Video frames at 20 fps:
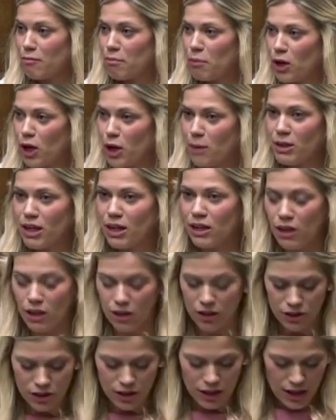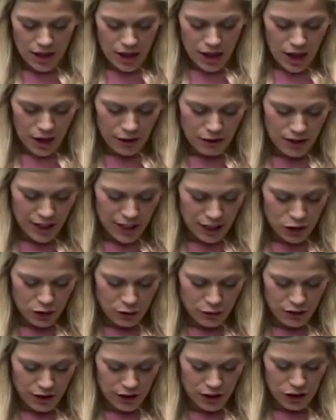have permanent loss of
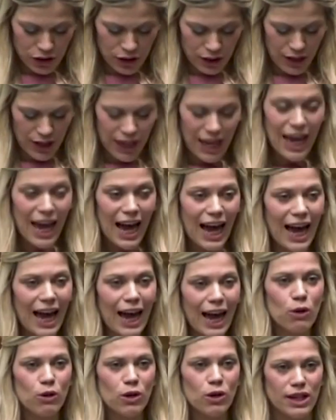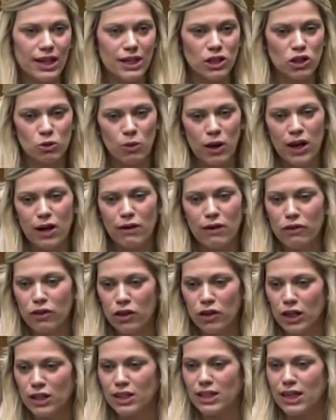sexual function. How can a 12,
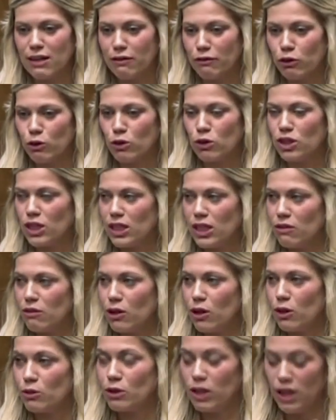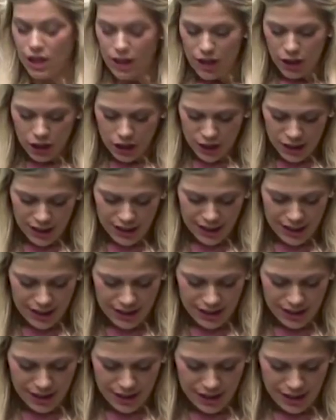13, 14-year-old
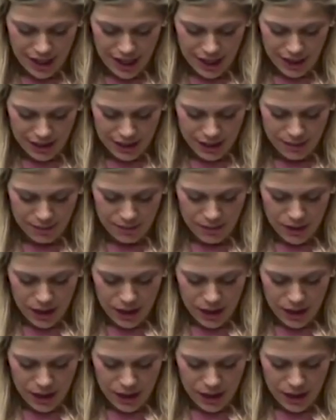consent to that?